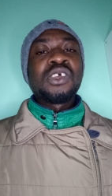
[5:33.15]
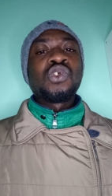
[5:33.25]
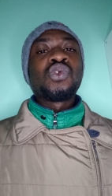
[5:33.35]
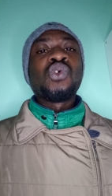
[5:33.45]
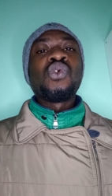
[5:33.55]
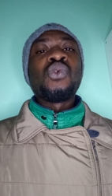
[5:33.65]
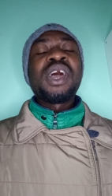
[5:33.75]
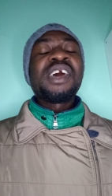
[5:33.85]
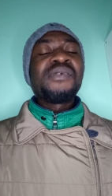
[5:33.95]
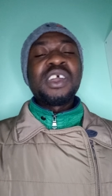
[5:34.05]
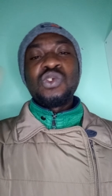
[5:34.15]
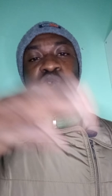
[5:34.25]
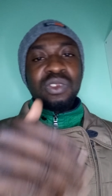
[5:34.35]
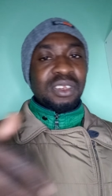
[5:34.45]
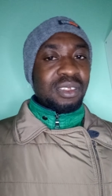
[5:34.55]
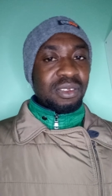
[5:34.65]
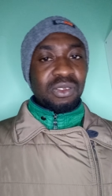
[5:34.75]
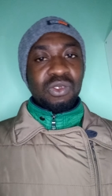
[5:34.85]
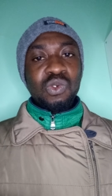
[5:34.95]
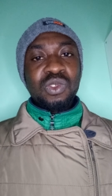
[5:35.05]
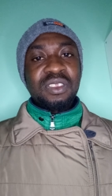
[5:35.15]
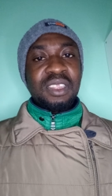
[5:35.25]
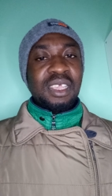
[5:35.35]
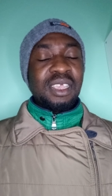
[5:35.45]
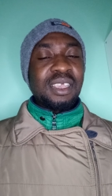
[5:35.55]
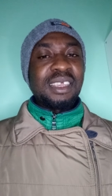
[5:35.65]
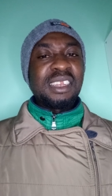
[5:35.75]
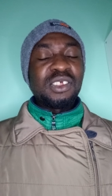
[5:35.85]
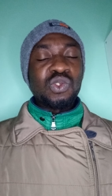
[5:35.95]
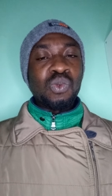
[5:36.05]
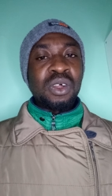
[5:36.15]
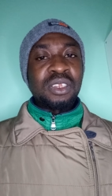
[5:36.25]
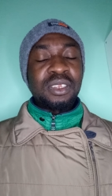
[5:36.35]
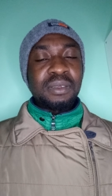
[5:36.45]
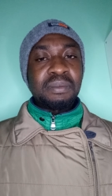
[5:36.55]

So wherever you you stay in this world,